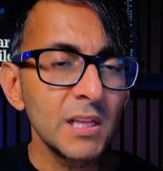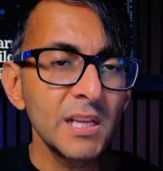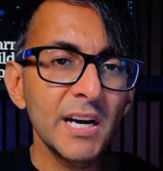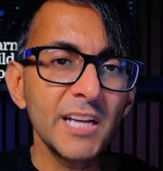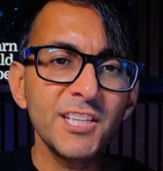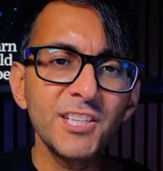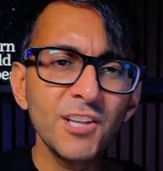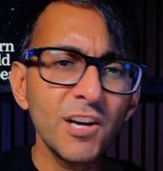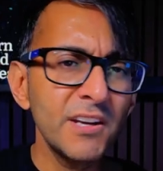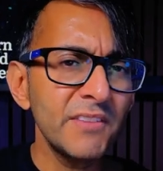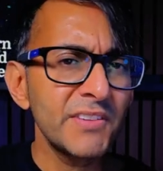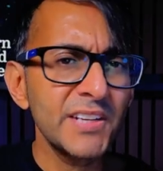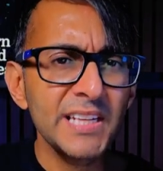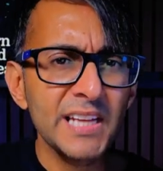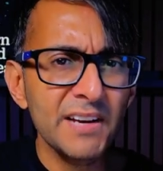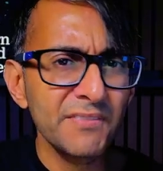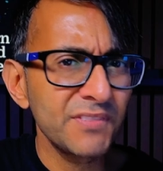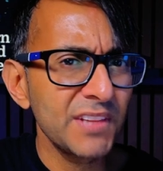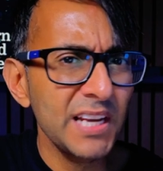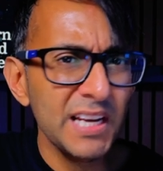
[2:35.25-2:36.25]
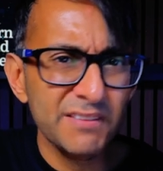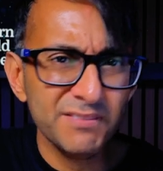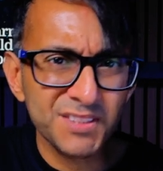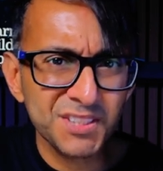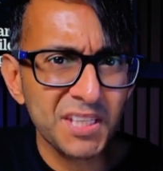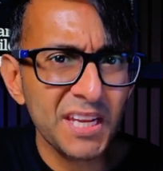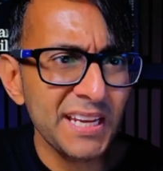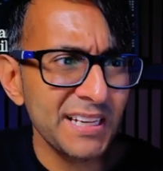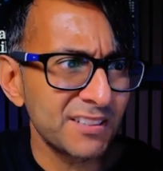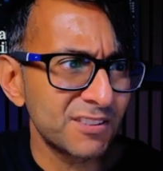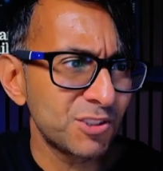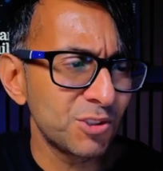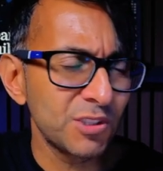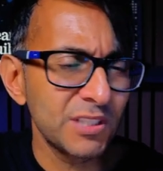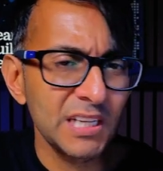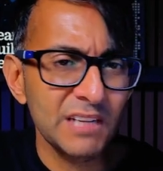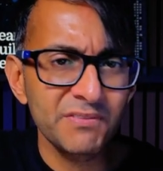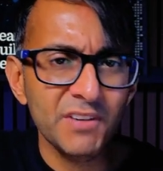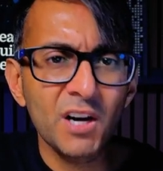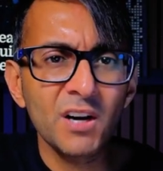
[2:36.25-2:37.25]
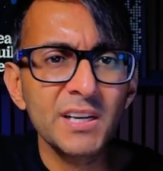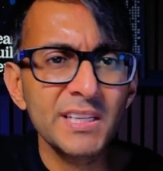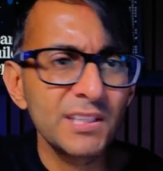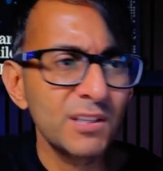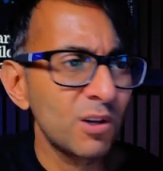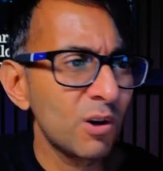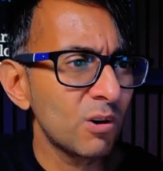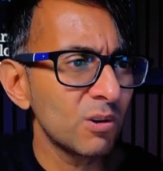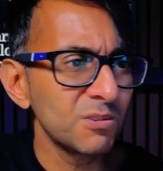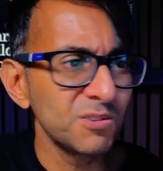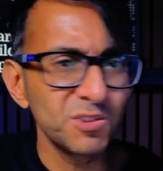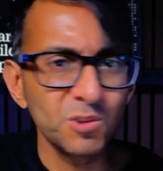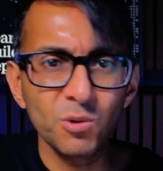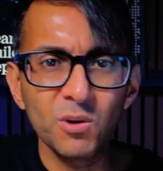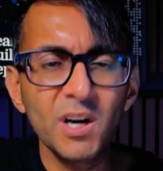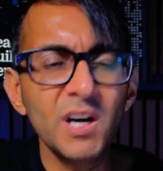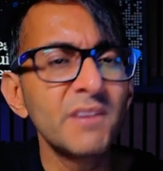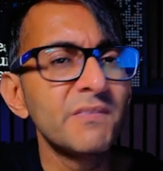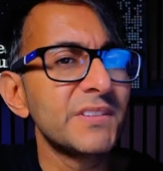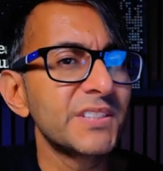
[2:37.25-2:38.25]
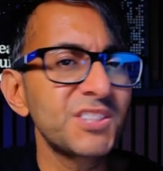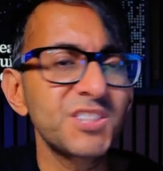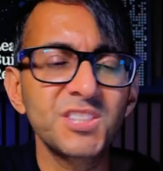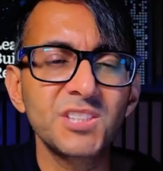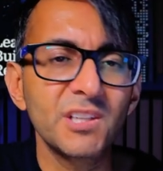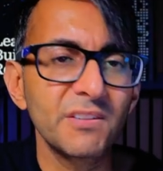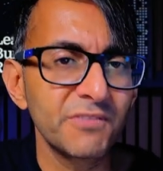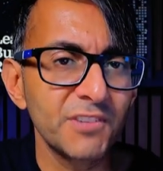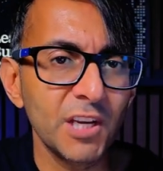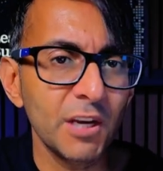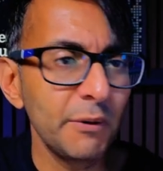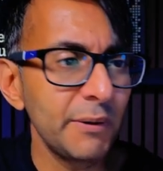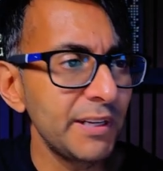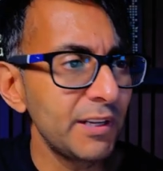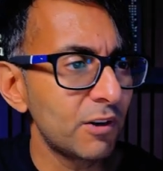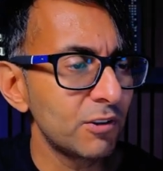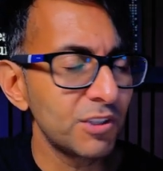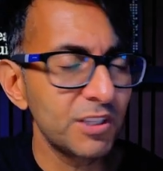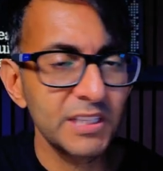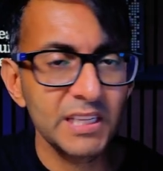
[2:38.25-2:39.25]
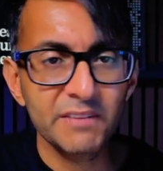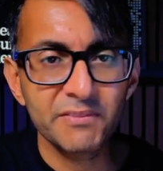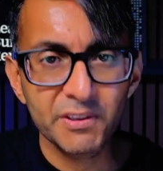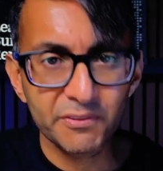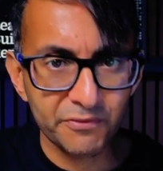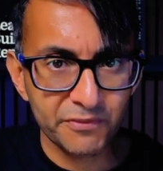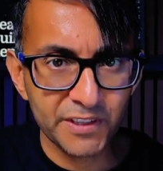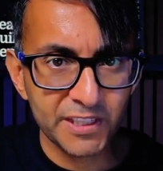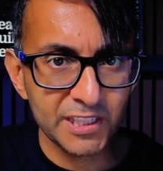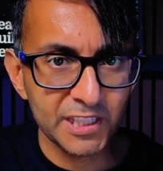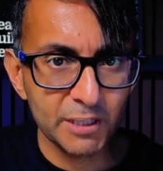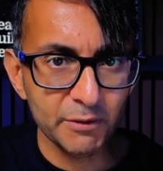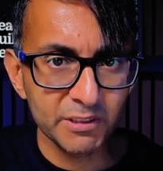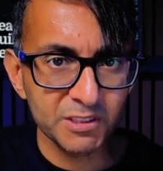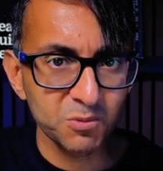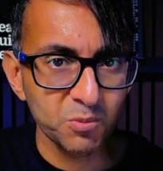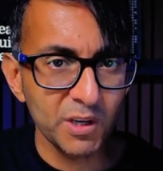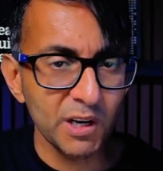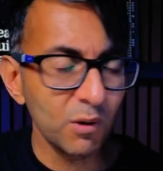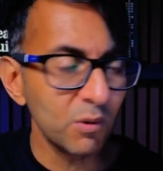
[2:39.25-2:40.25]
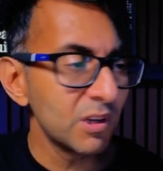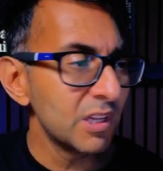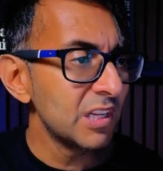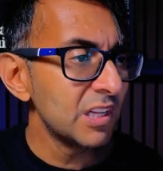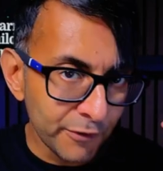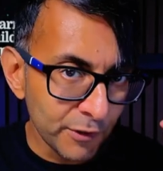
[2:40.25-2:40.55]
And you don't even have to have text. You could have icons or other stuff going on. You could have a video as well.